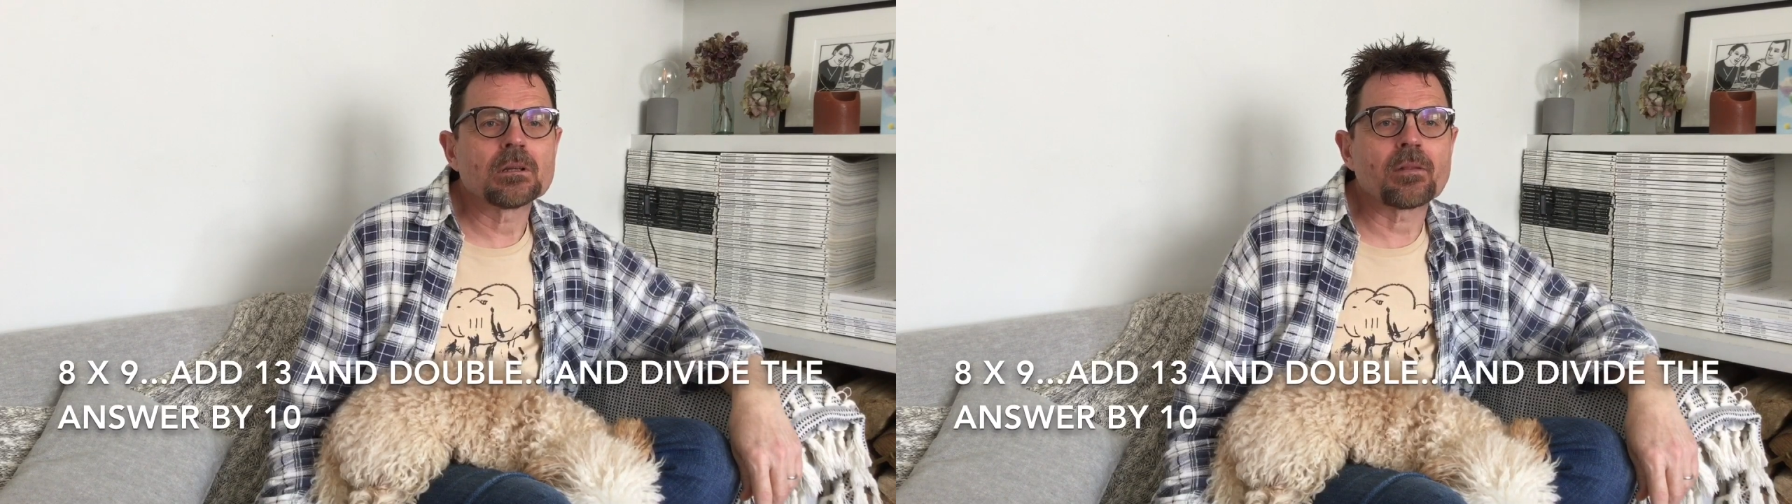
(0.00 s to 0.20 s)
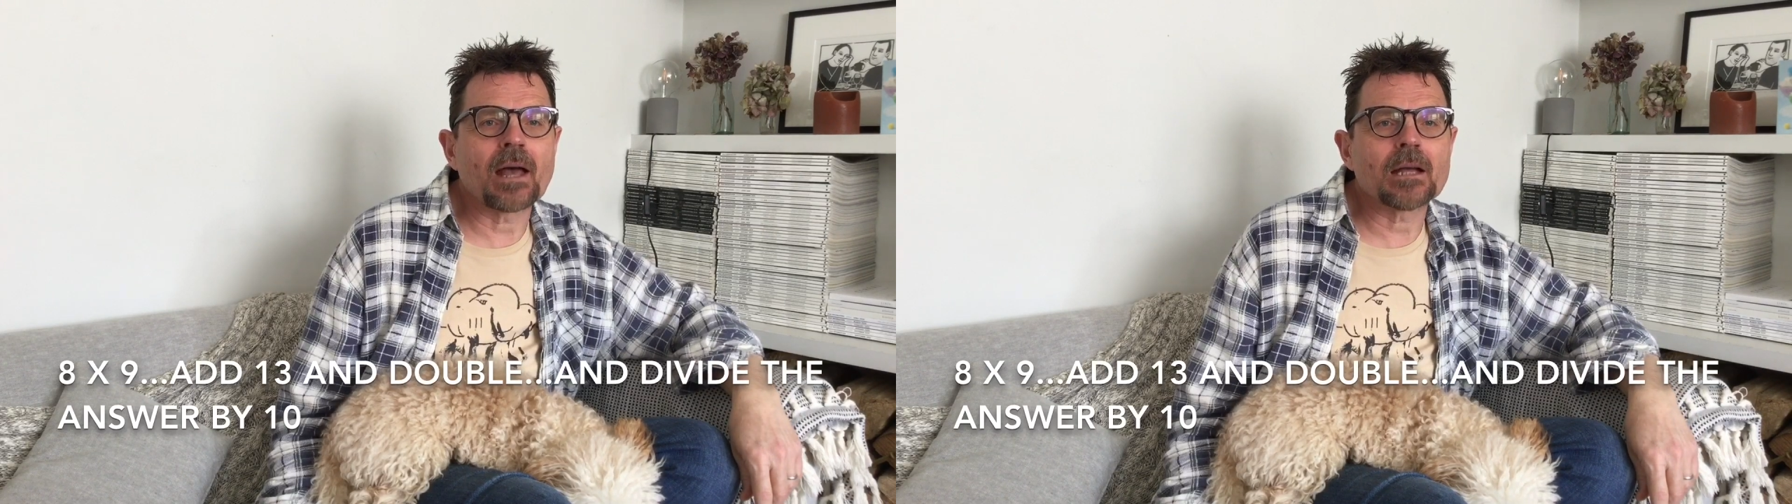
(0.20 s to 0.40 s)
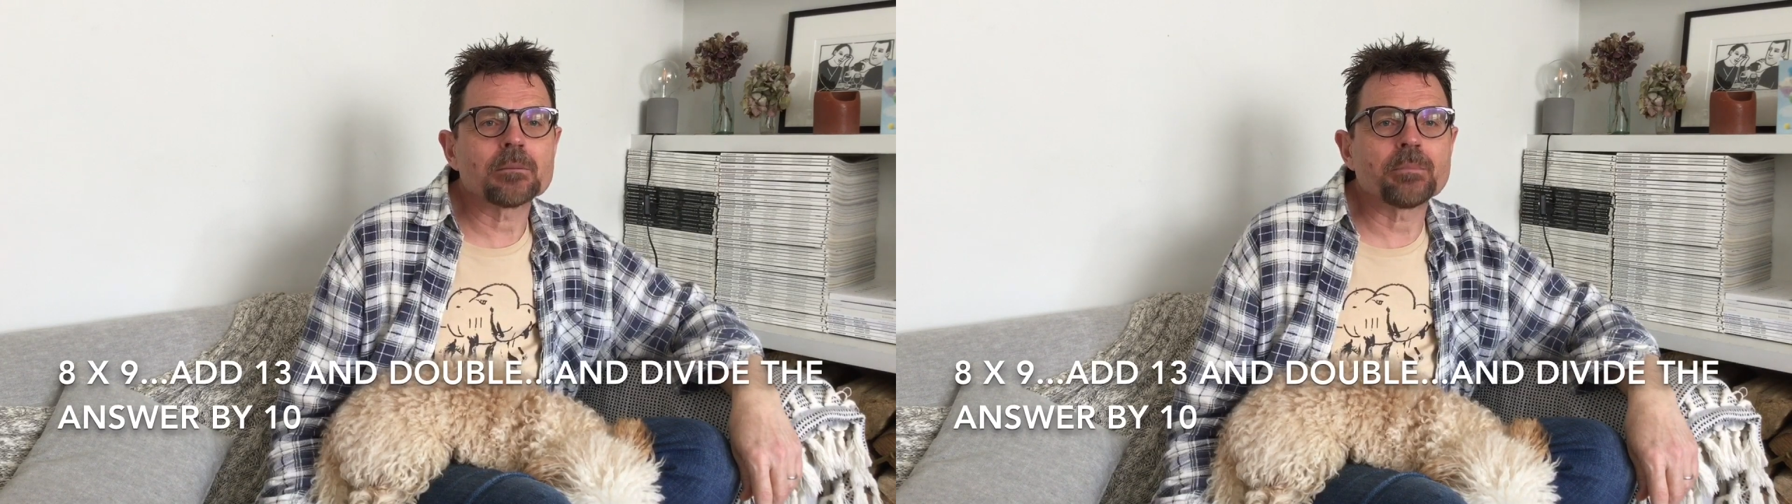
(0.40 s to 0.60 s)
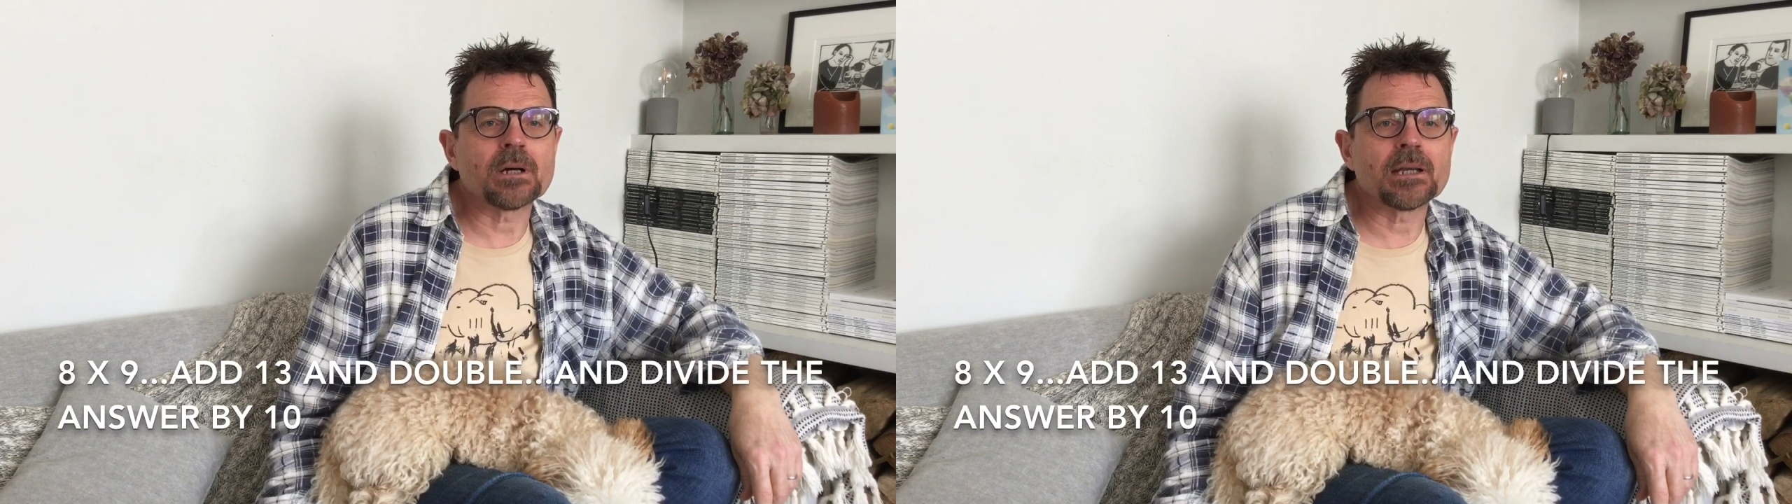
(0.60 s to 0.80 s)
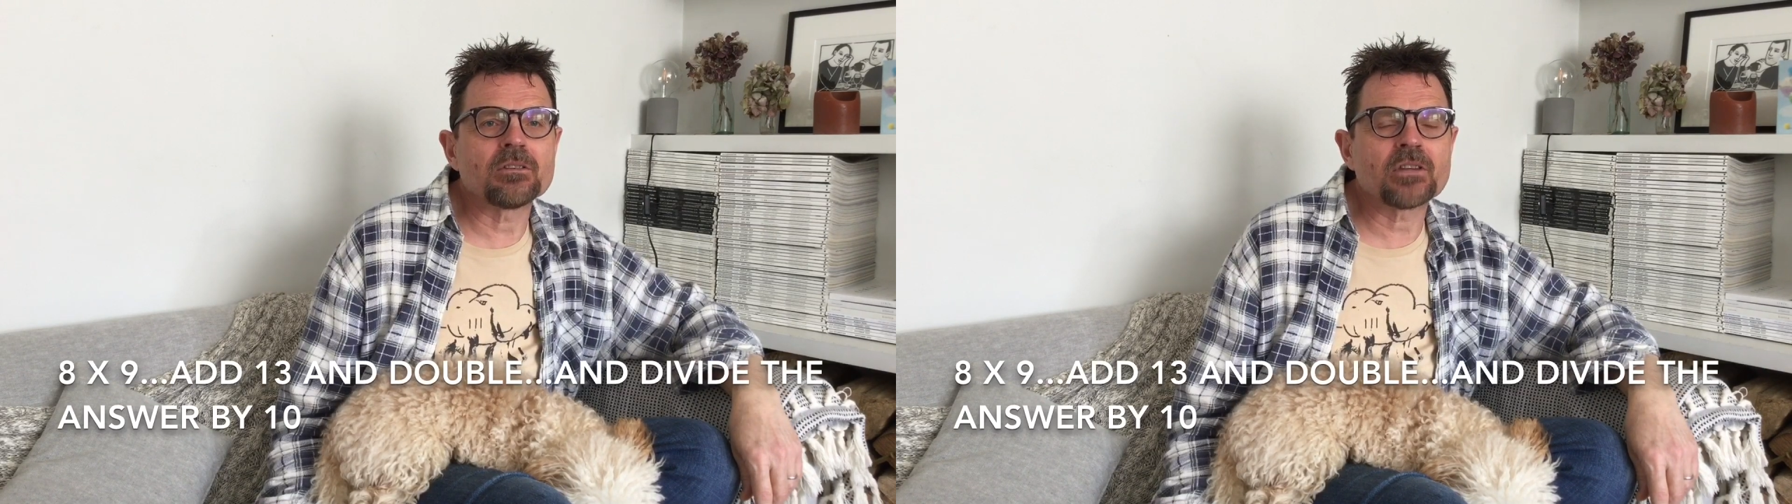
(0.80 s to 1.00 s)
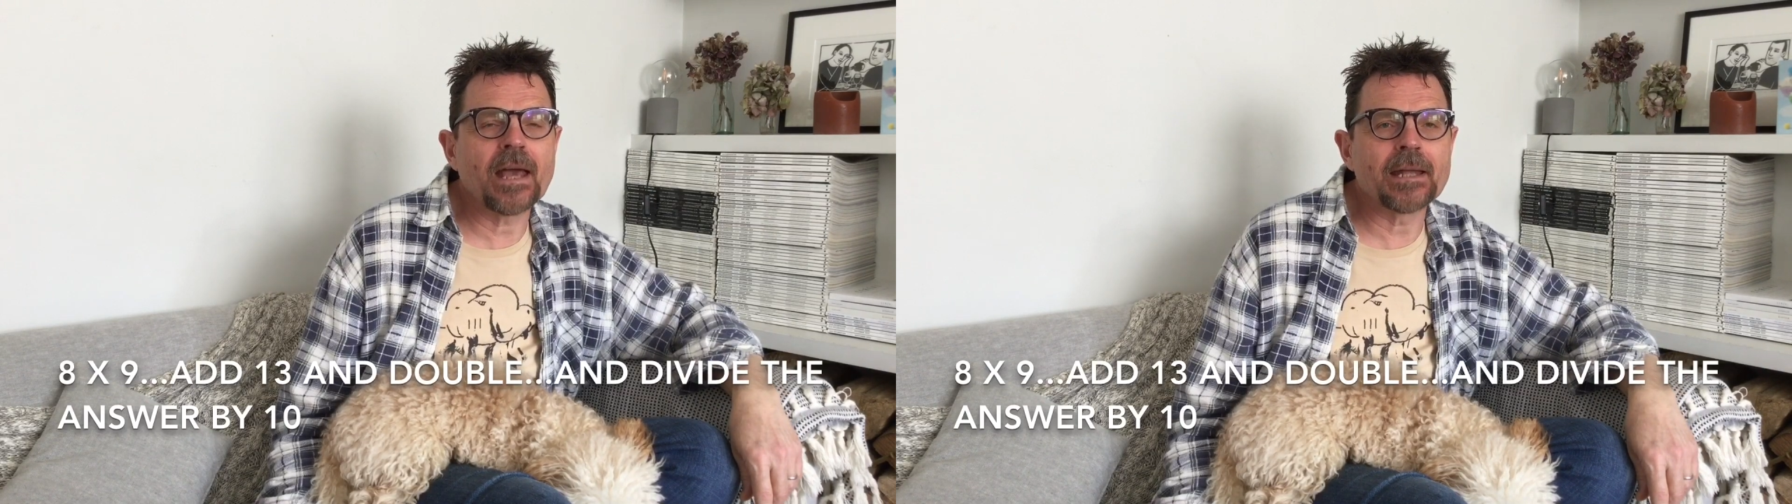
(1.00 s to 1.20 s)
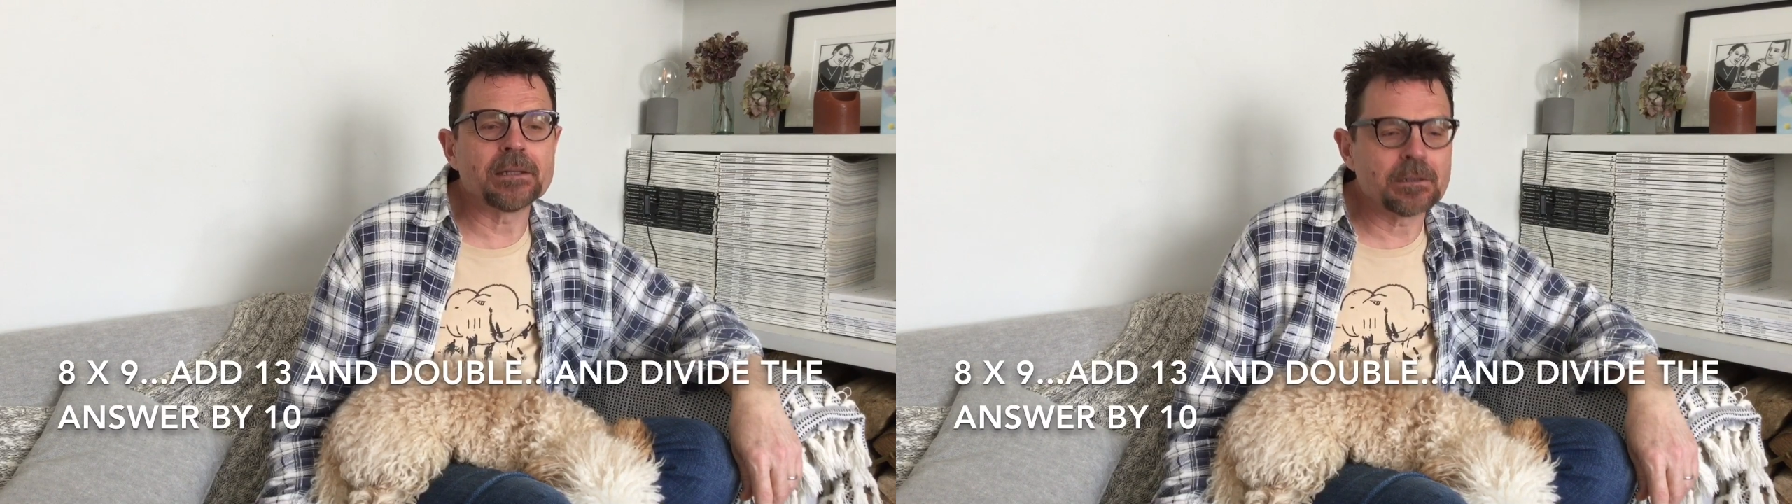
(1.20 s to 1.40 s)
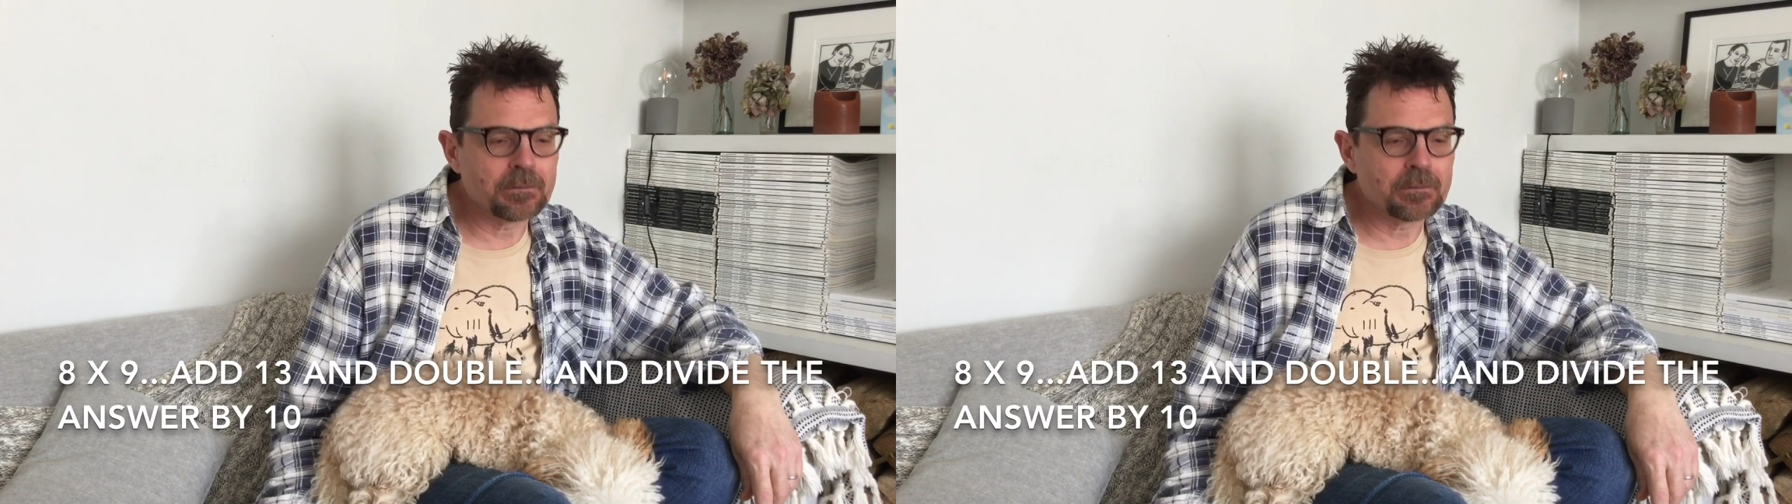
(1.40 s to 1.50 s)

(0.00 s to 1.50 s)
that by 10.